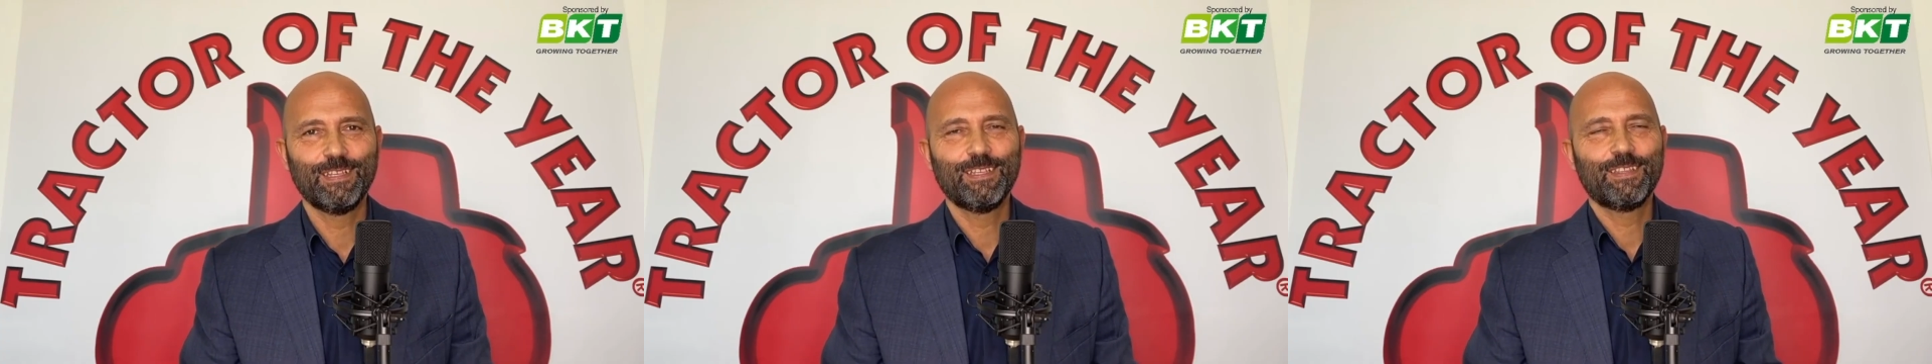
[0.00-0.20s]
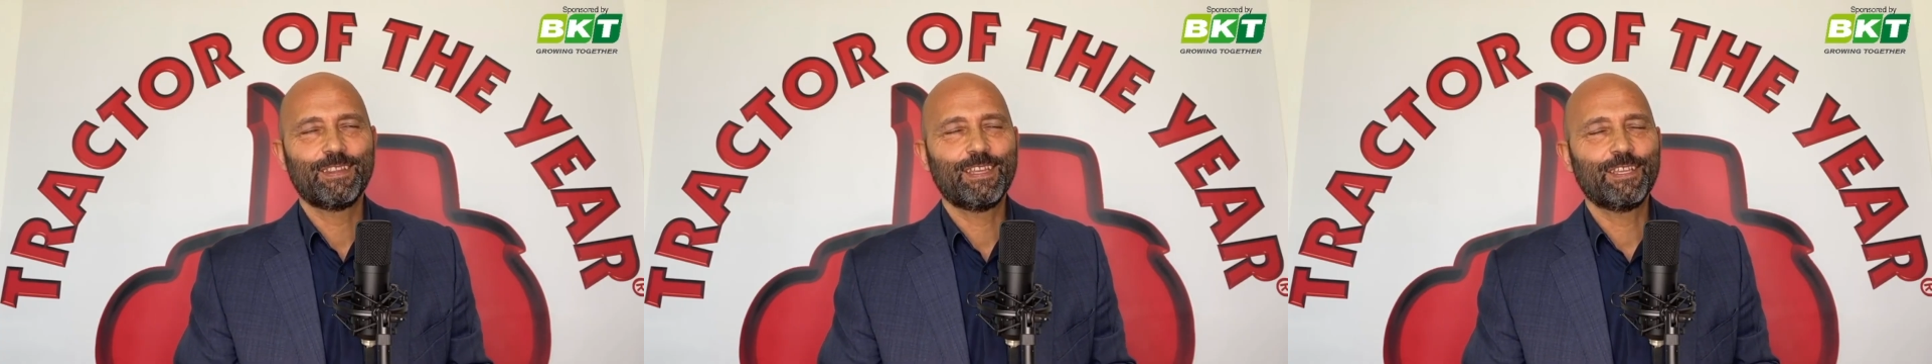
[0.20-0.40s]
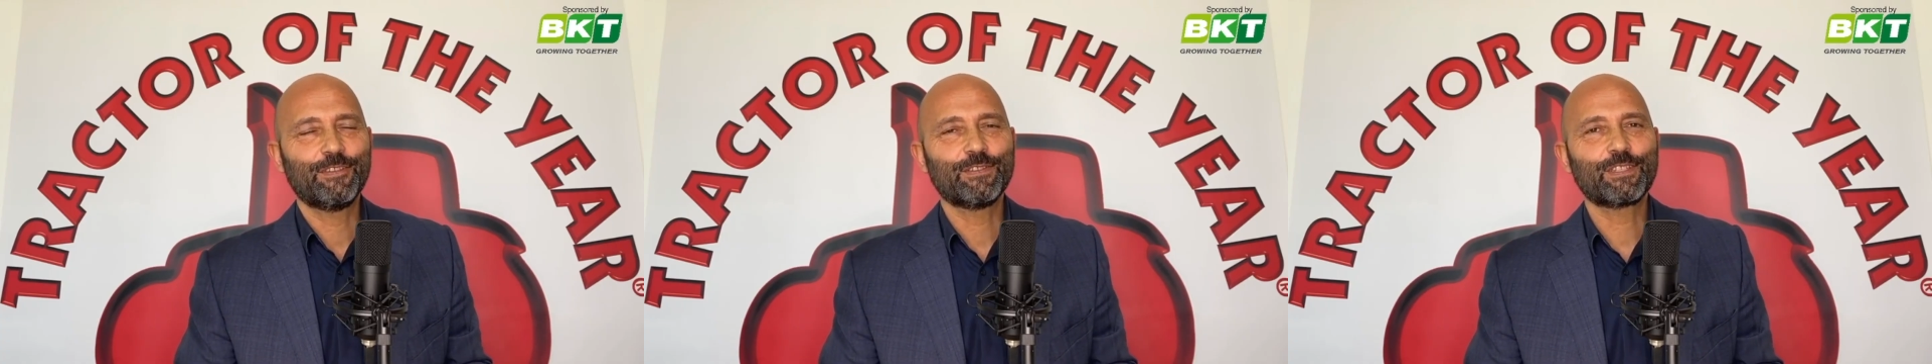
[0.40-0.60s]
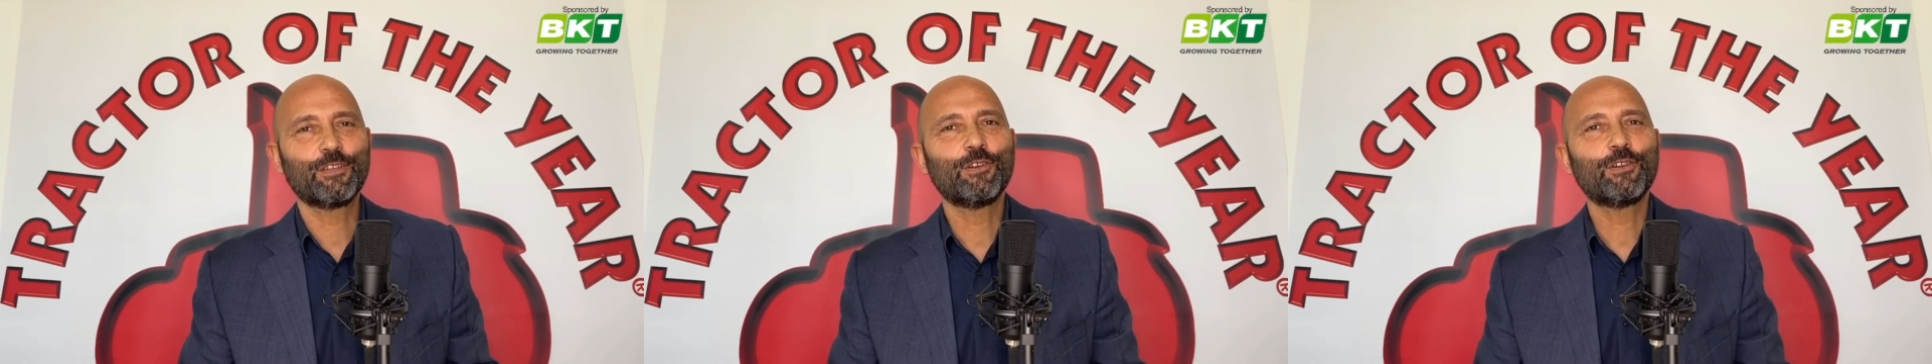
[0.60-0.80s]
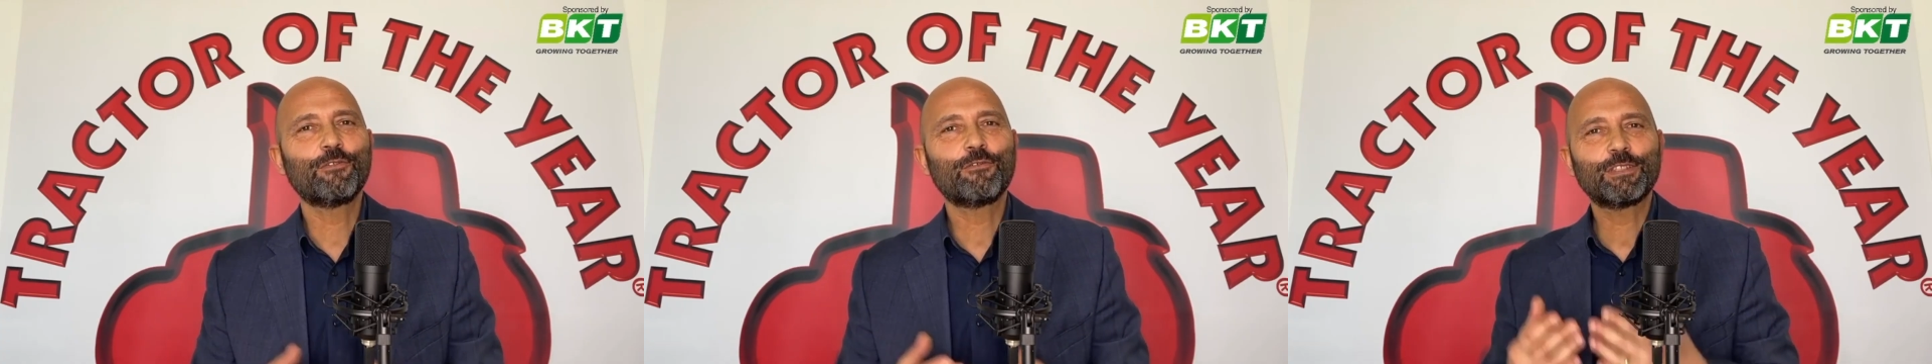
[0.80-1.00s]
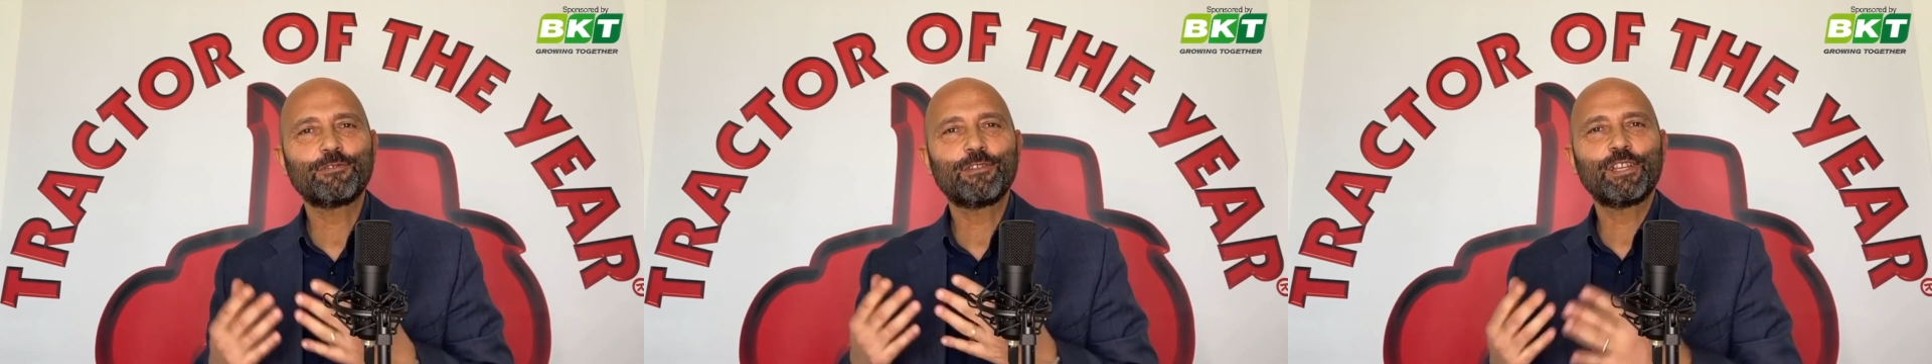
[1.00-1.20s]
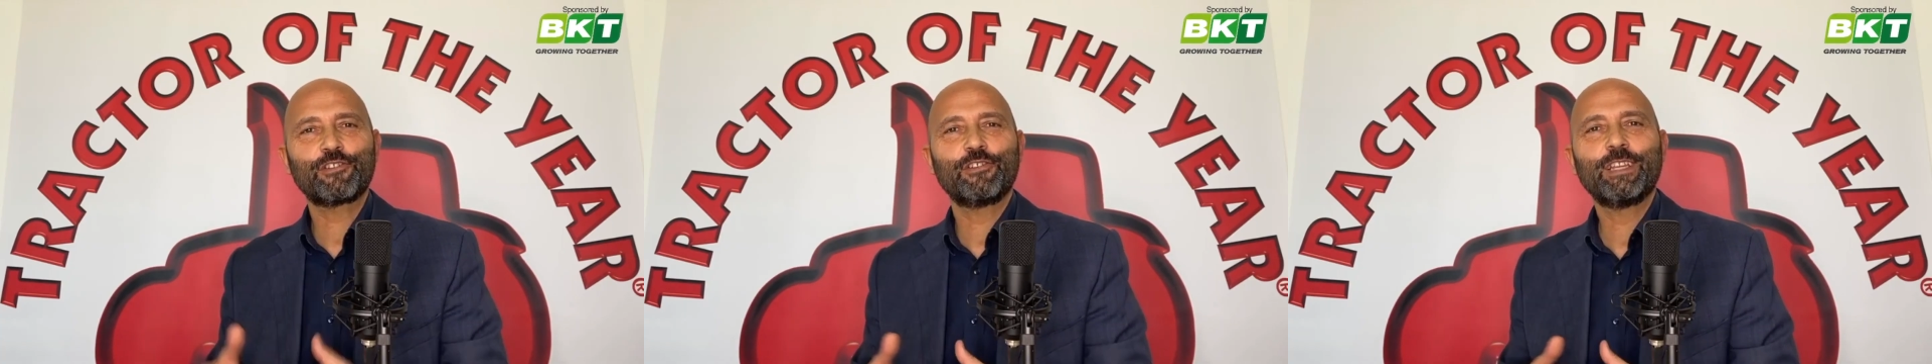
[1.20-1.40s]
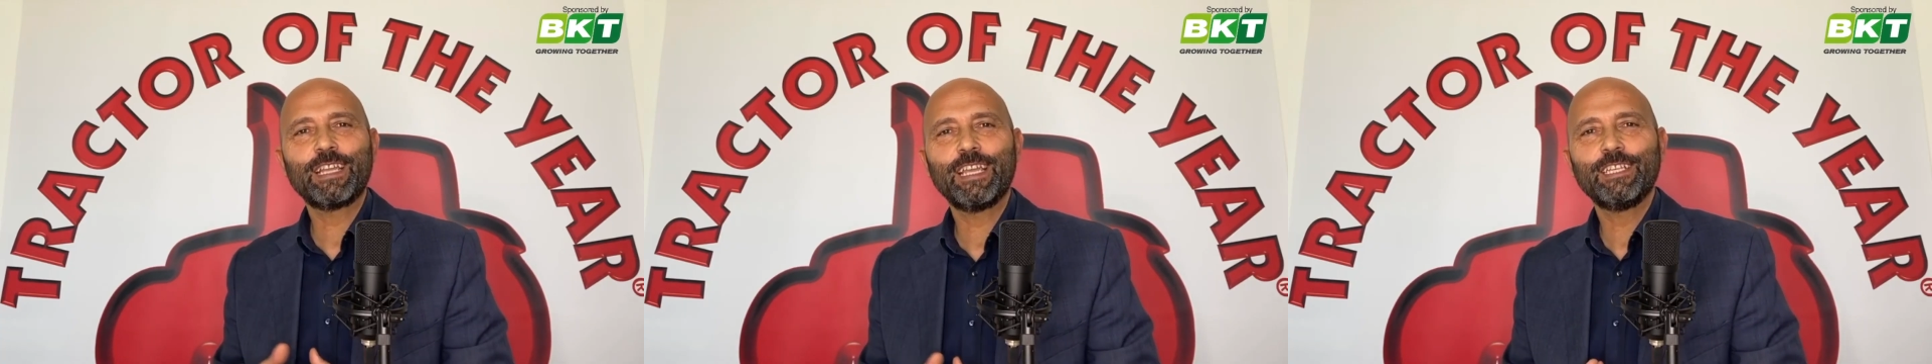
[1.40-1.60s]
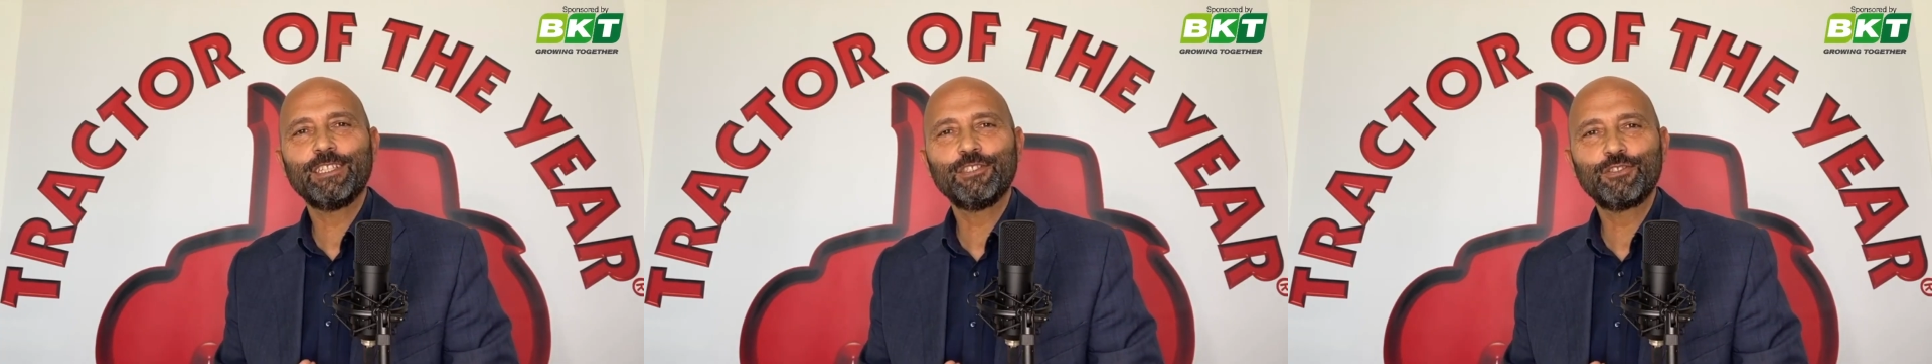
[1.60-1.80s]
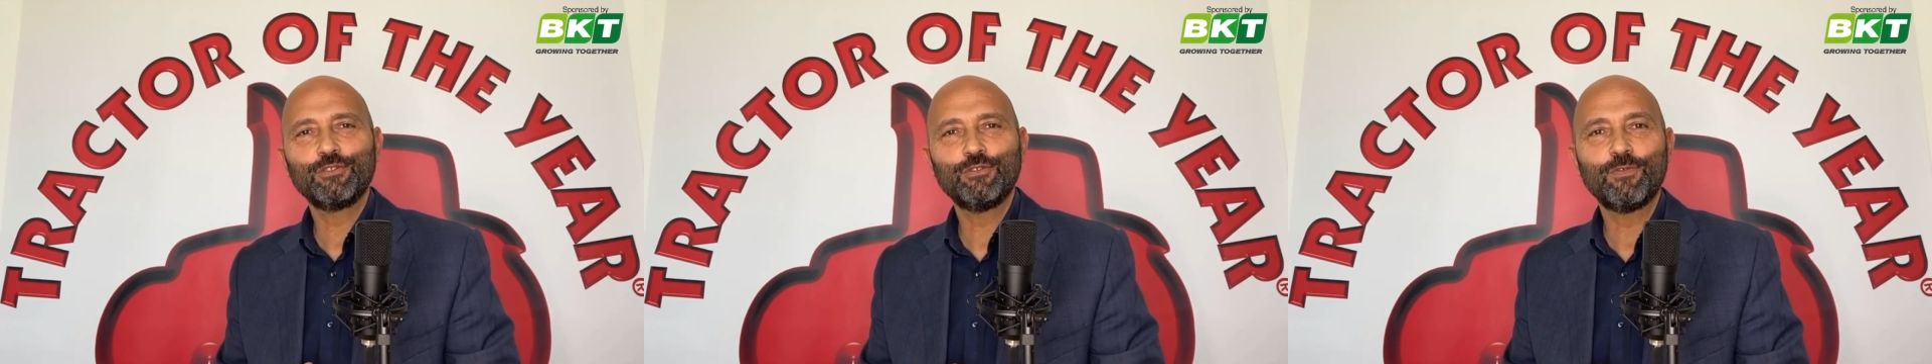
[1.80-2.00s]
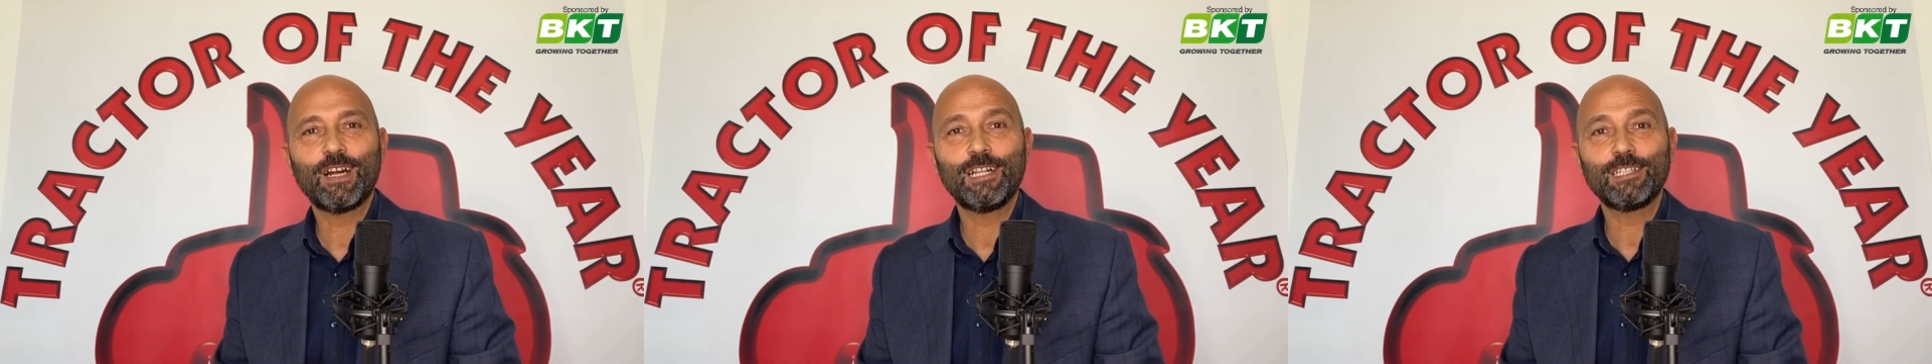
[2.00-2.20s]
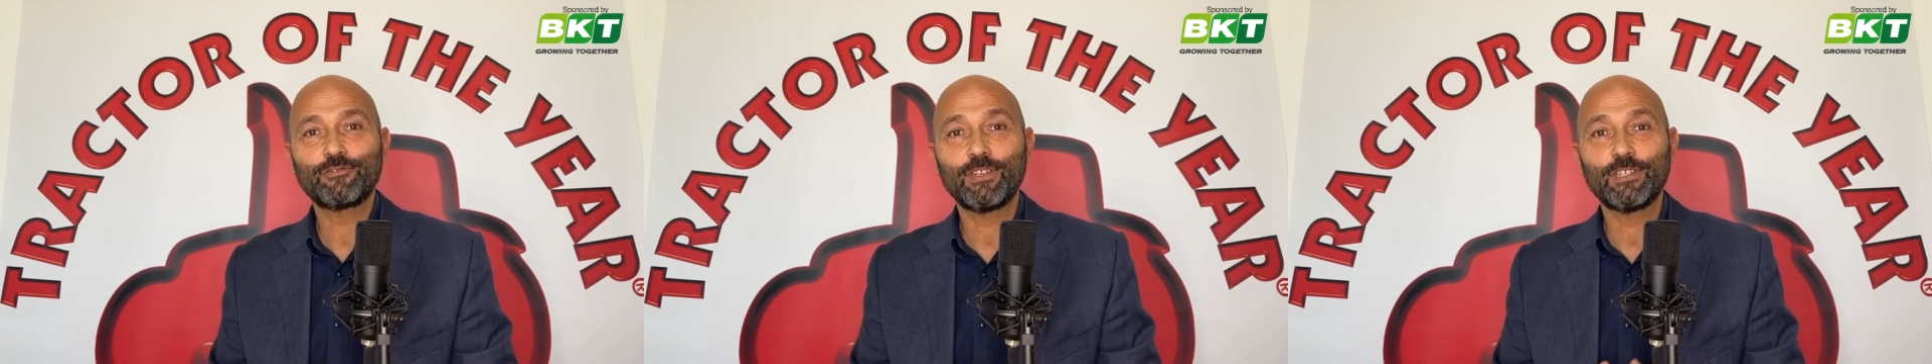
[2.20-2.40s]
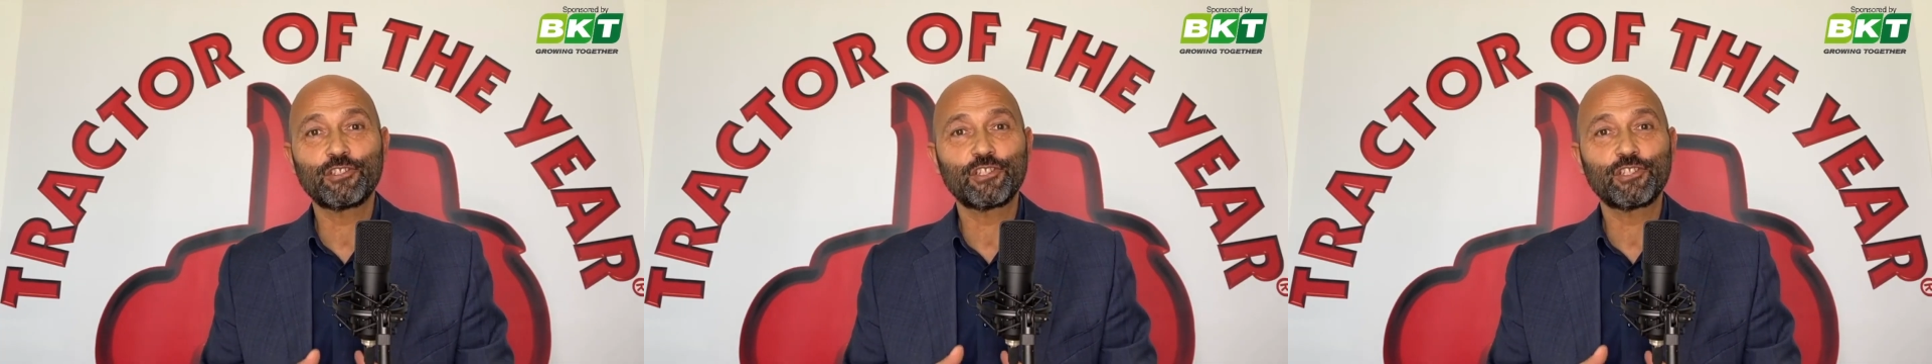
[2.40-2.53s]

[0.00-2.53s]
Thank you. So congratulations again to Valtra,